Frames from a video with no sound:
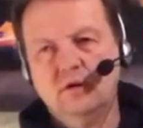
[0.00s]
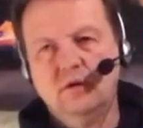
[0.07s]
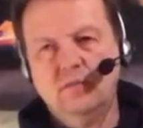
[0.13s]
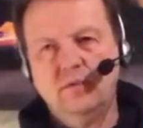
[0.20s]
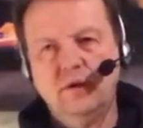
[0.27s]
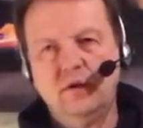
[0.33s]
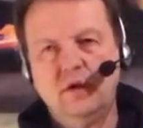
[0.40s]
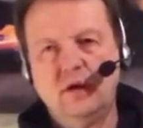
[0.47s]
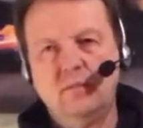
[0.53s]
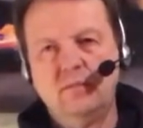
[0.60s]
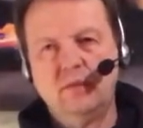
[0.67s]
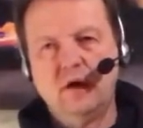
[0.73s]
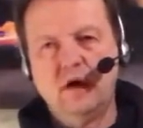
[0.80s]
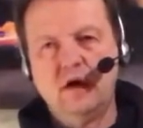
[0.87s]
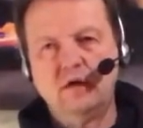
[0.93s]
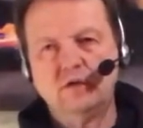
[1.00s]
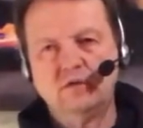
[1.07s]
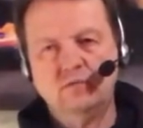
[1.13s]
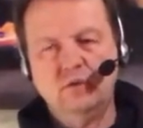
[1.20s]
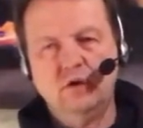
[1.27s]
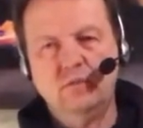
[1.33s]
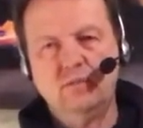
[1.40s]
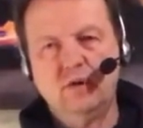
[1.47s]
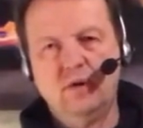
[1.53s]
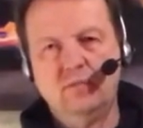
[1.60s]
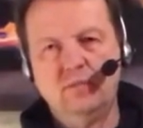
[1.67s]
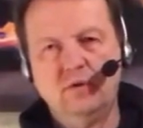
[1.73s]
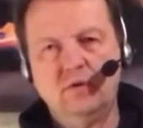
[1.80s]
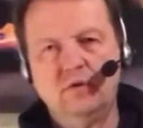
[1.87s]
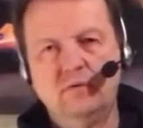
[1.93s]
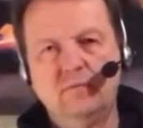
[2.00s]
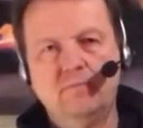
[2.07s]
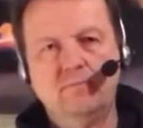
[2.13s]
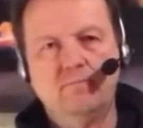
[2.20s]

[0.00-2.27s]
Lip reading: pickup box, rear bumper,